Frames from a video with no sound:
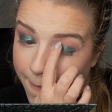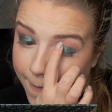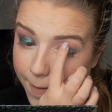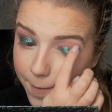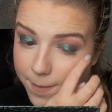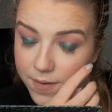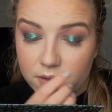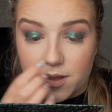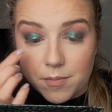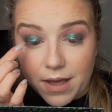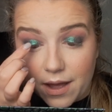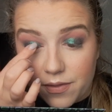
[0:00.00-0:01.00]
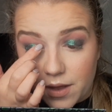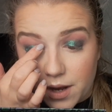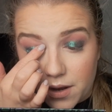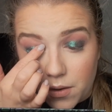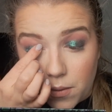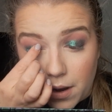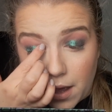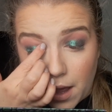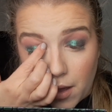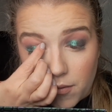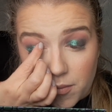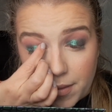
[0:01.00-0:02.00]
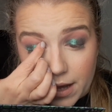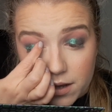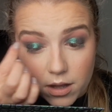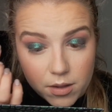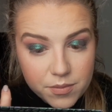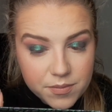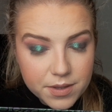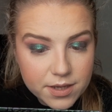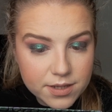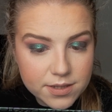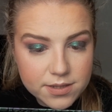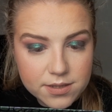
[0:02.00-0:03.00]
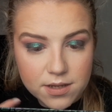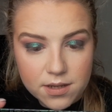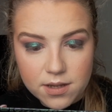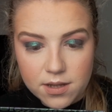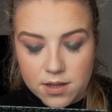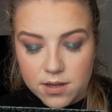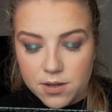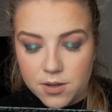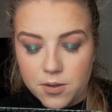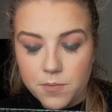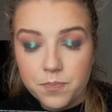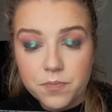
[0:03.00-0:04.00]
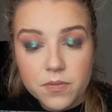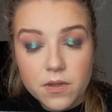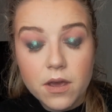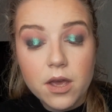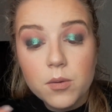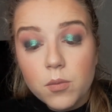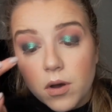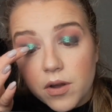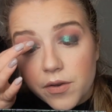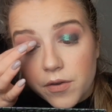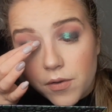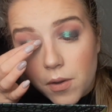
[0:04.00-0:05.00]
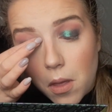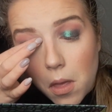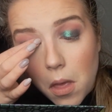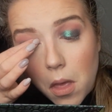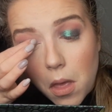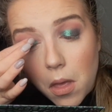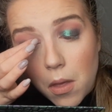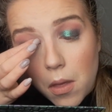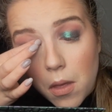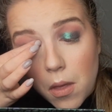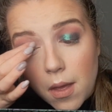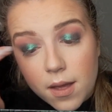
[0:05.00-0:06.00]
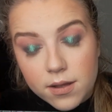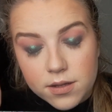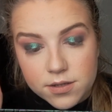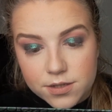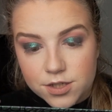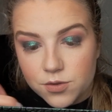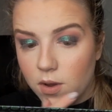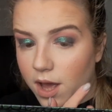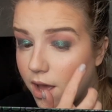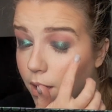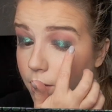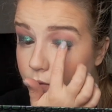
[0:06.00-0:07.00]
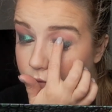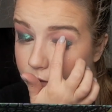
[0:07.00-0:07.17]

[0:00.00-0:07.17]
I'm really mad that I don't have it back up because I want to have